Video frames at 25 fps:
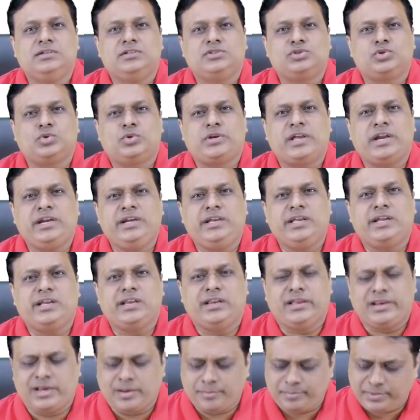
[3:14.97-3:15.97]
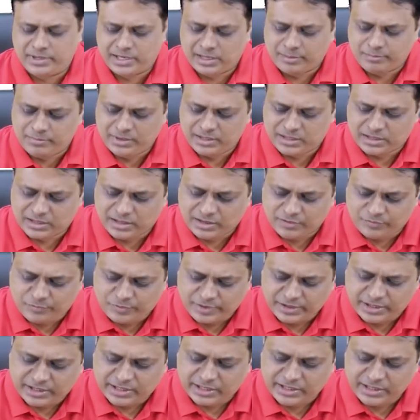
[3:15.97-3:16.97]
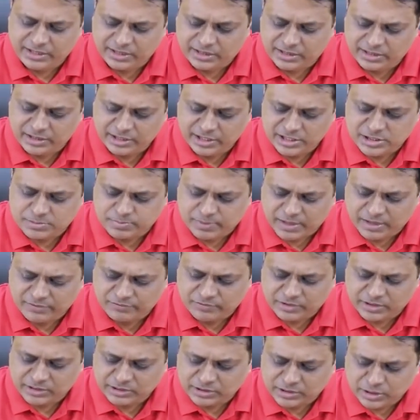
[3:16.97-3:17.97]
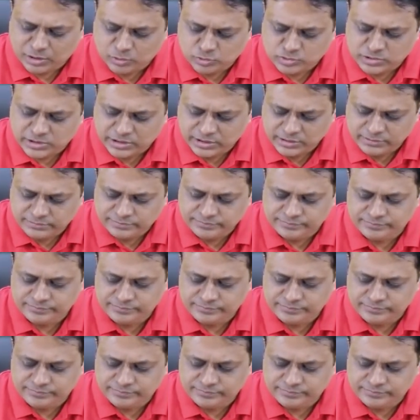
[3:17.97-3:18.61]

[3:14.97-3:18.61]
Should I declare epidemic if it increase by 1000